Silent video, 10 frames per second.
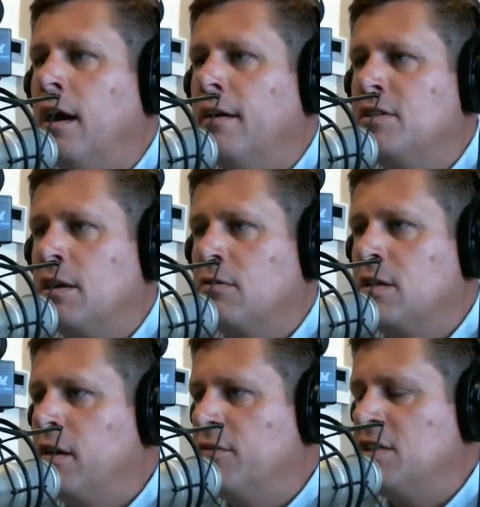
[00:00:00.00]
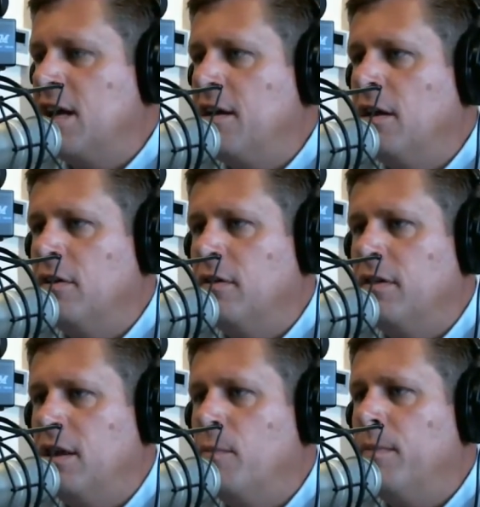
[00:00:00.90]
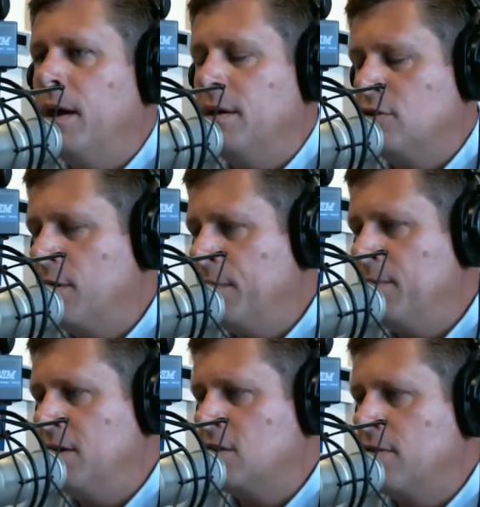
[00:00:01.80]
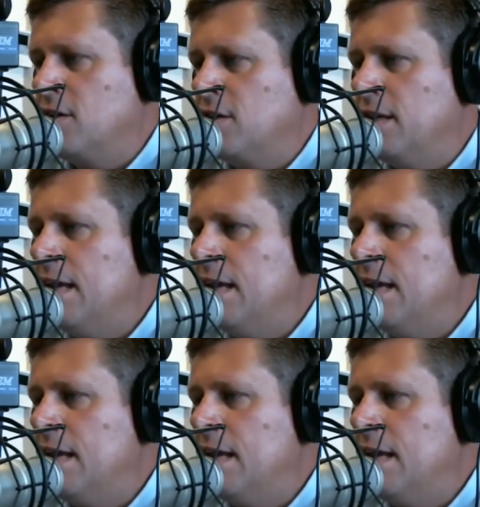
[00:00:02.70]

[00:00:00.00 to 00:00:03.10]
Secretary of State under the Trump administration,